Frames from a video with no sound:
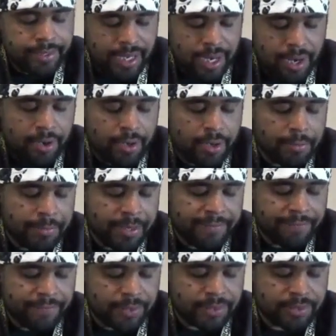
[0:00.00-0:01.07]
Thou art
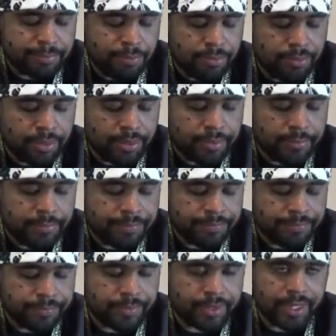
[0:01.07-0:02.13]
my firstborn.
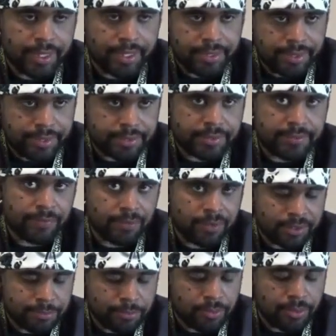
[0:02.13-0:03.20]
Okay, he's his
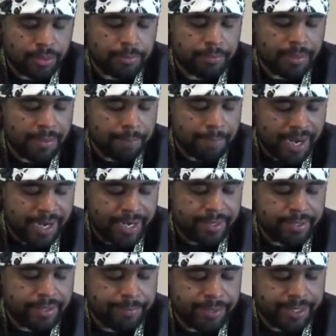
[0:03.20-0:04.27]
firstborn, my
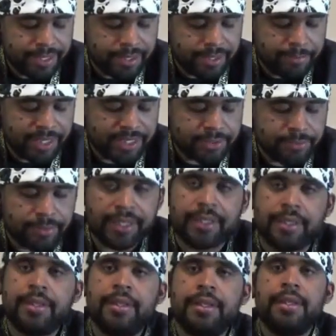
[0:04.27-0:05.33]
might, the beginning of my
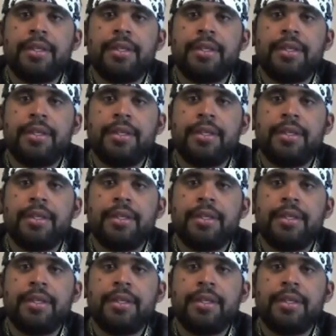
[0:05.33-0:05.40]
strength.